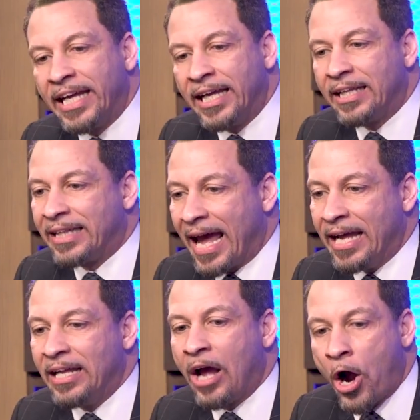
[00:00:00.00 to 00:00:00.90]
think
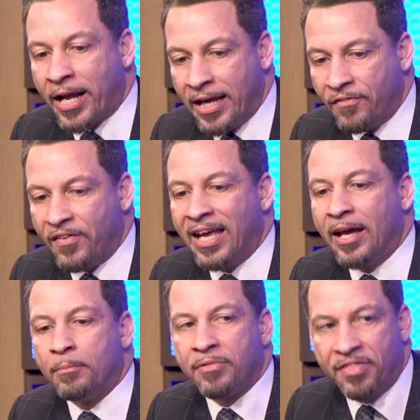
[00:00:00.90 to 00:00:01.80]
they are giving
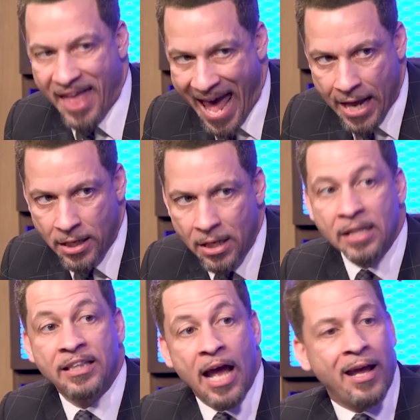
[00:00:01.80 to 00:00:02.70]
him that.
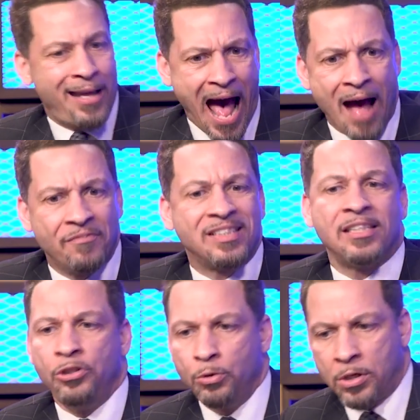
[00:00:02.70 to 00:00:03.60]
They're,
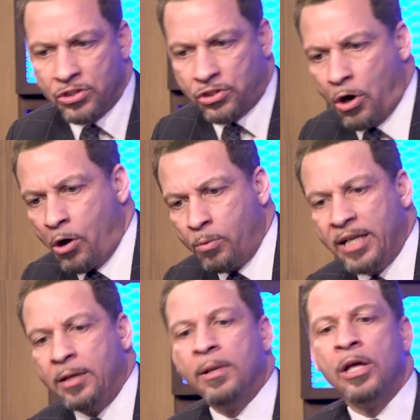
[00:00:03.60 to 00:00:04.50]
obviously you consult
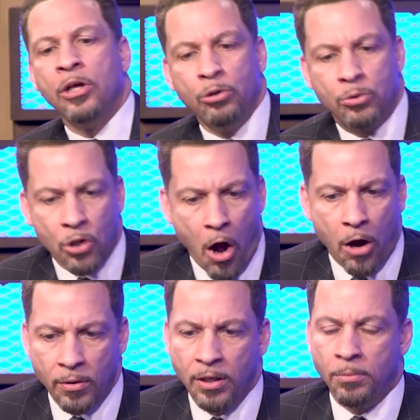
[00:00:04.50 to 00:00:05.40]
with him, you
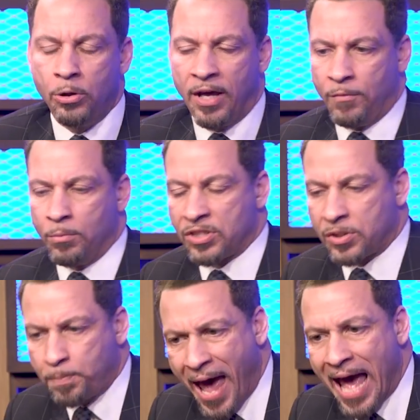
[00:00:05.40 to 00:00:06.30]
talk with him, you give him
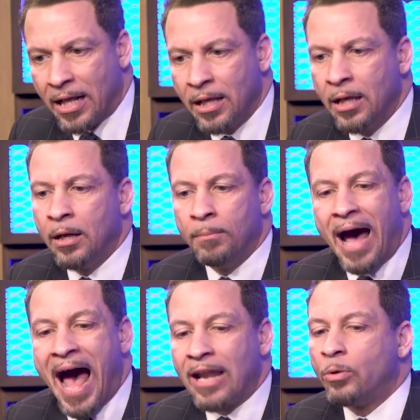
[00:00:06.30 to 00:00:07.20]
respect,
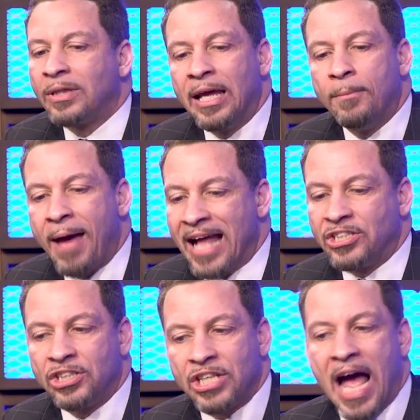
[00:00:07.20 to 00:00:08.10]
but I don't think
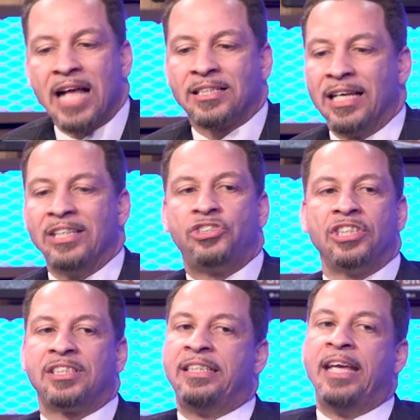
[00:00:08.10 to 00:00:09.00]
Magic Johnson is
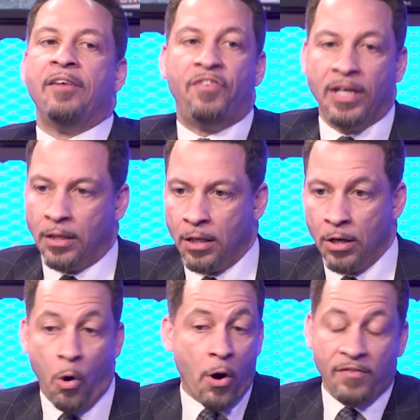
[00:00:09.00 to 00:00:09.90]
just giving
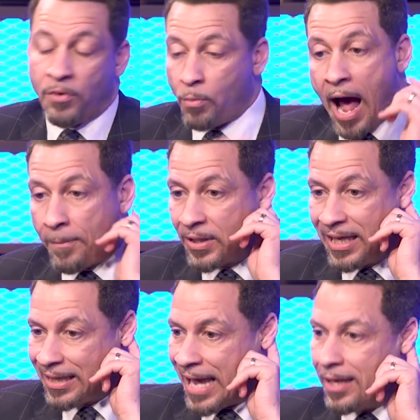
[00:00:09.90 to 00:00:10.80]
or even Rob
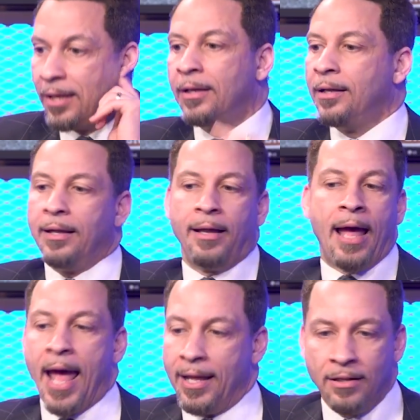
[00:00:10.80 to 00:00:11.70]
Palink, like
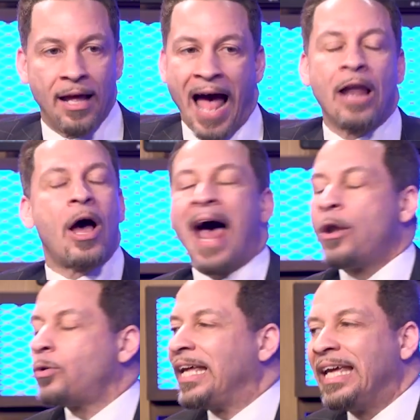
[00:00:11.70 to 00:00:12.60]
eh, I, I
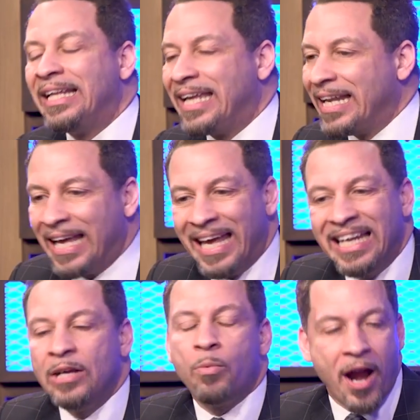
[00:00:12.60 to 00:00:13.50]
don't think he get it
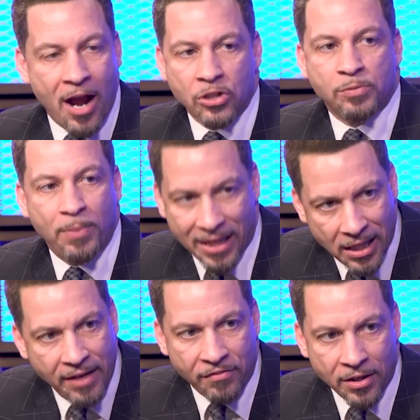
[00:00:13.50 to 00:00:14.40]
anywhere else but
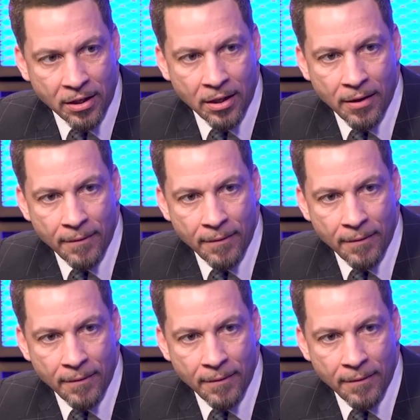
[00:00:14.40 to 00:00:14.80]
Cleveland. Well, eh,